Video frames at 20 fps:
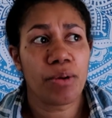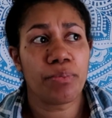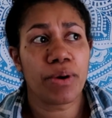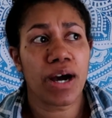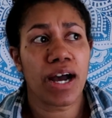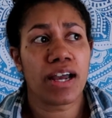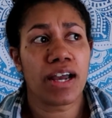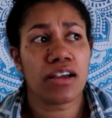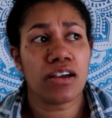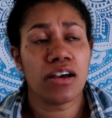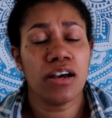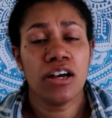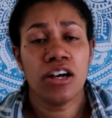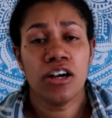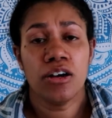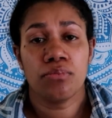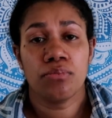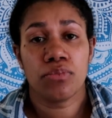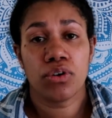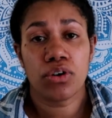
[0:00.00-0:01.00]
buying
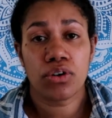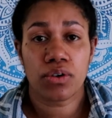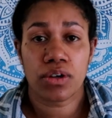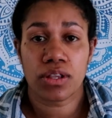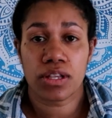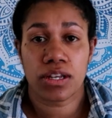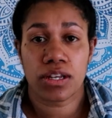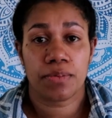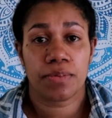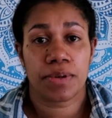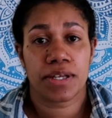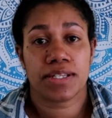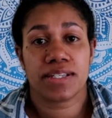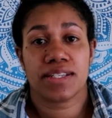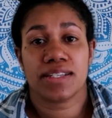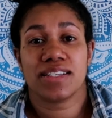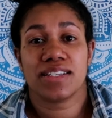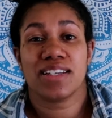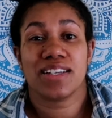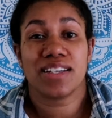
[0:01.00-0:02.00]
more quality
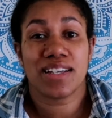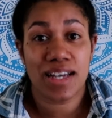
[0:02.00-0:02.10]
pieces.